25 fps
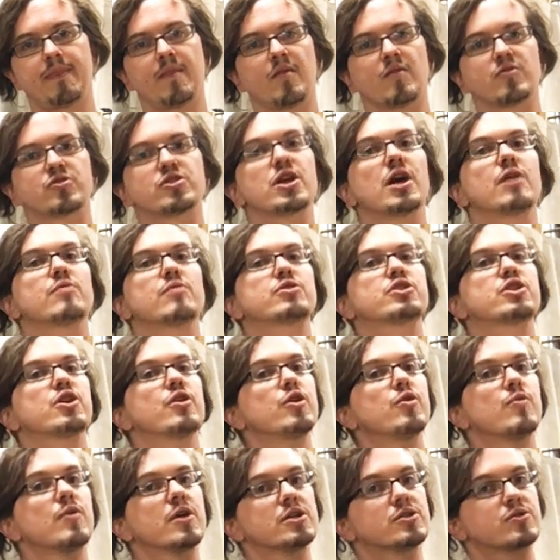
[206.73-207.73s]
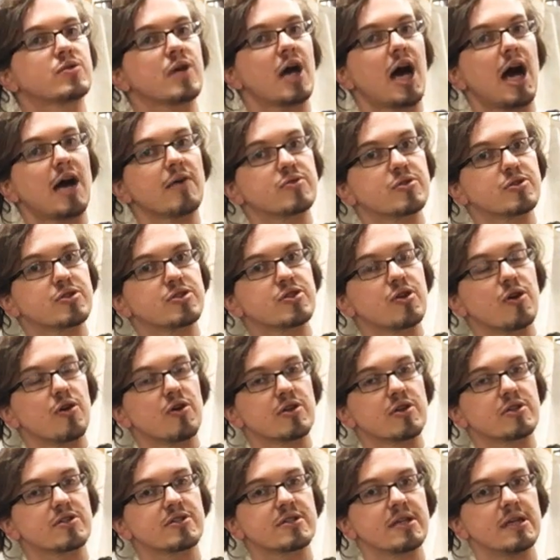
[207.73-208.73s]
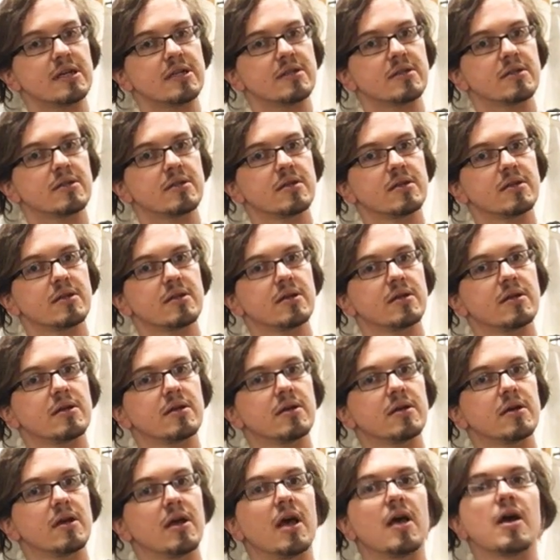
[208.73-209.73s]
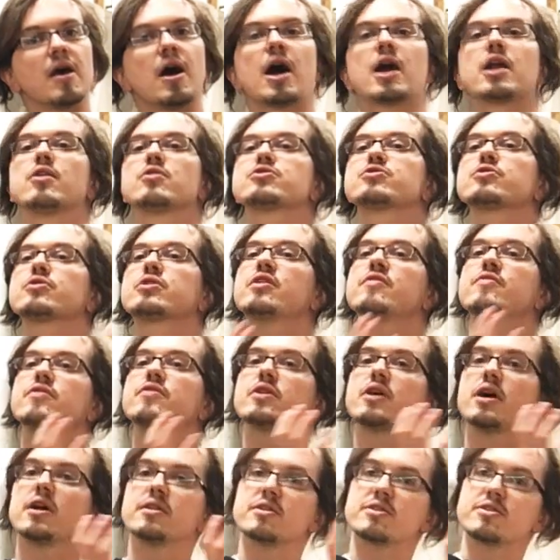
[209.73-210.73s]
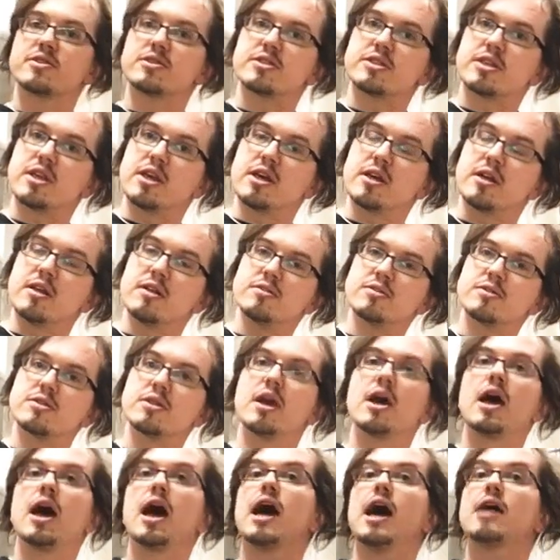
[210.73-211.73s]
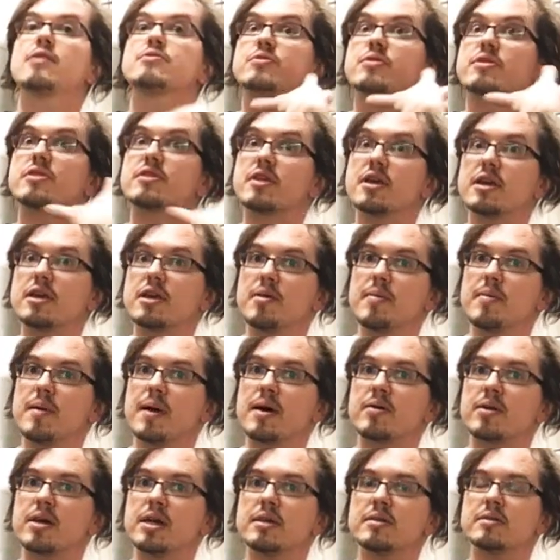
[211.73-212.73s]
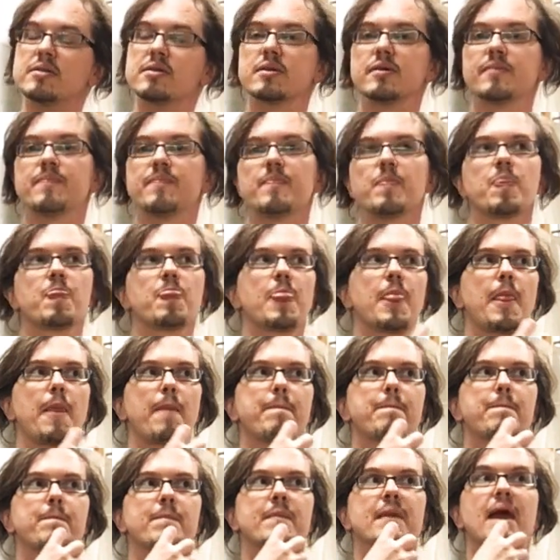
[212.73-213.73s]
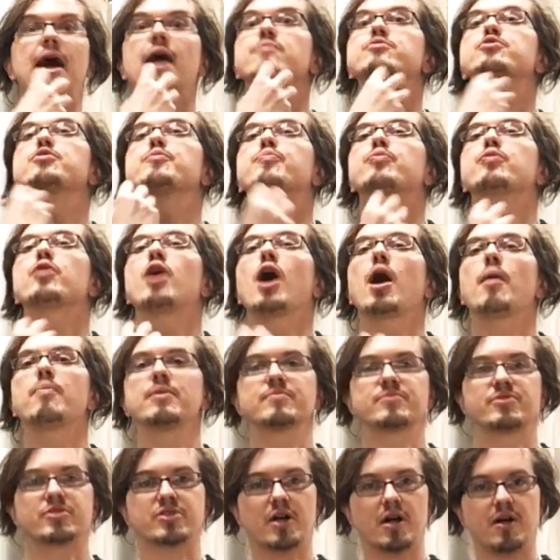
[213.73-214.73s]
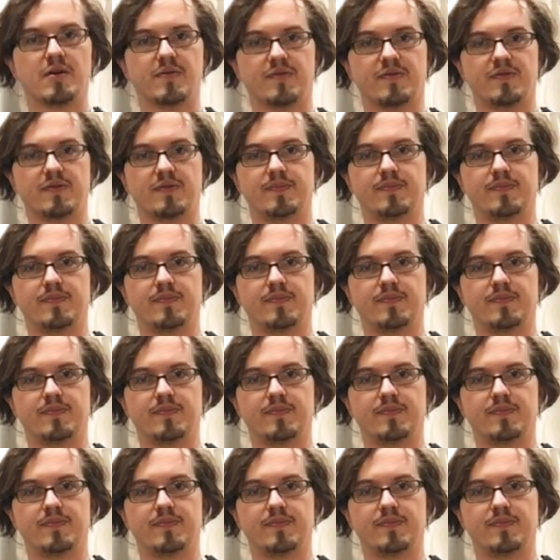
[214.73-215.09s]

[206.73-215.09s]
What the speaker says: So I'll show you how to source it. I'd also give you the skills, how to think about it, how to problem solve.